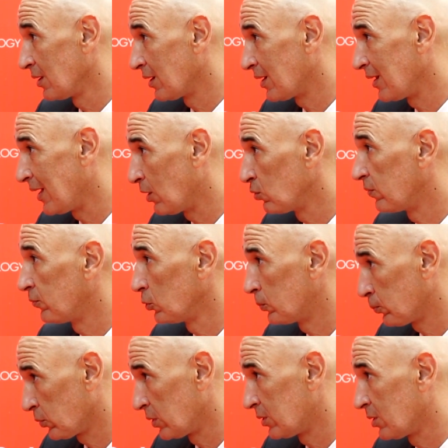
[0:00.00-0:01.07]
cloud
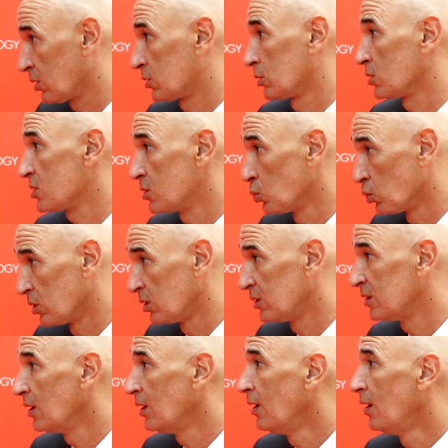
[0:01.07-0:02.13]
footprint across the world,